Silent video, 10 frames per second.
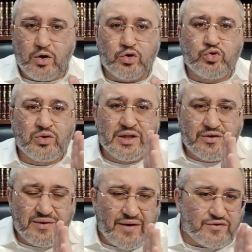No, you
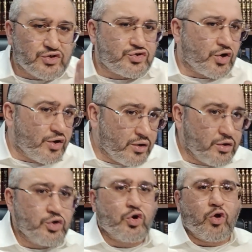literally have to
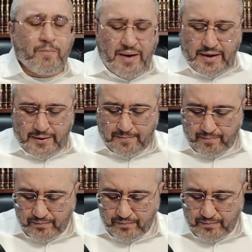turn your whole body.